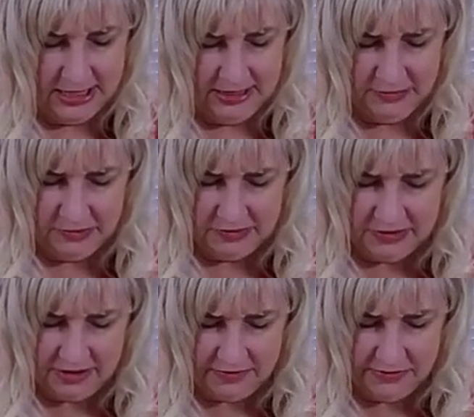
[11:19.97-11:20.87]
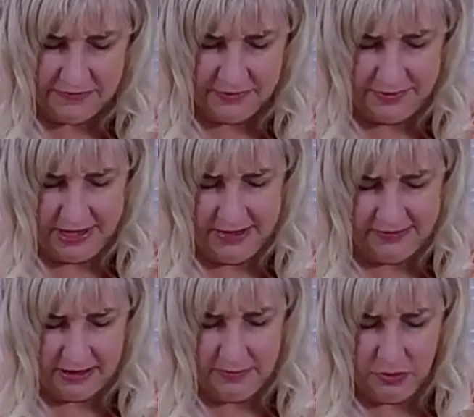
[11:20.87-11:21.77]
This was a tough one for me because
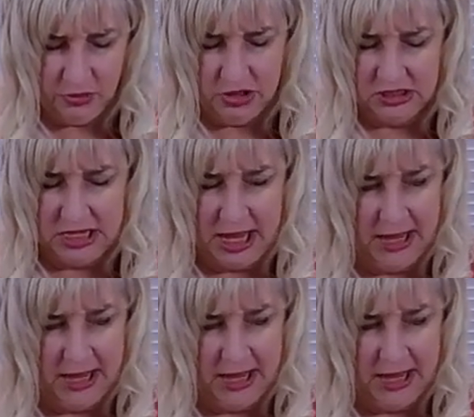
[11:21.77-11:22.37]
I pulled